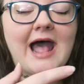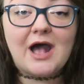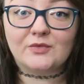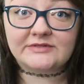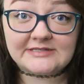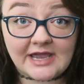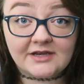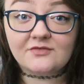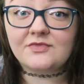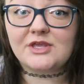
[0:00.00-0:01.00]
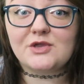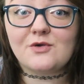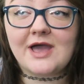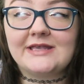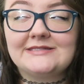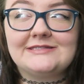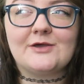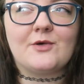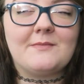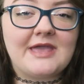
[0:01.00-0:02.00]
outside of the US,
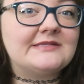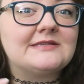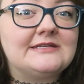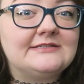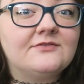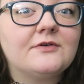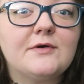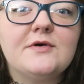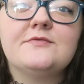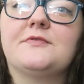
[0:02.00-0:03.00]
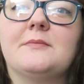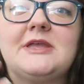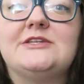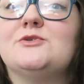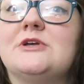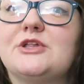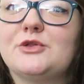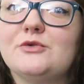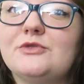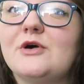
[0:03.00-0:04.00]
so it makes it difficult for me to
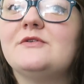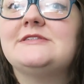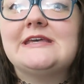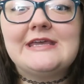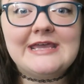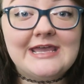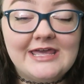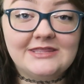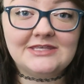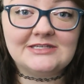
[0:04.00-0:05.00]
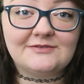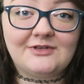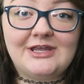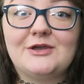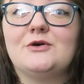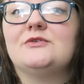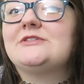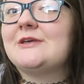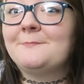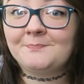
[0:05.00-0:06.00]
include those in these videos,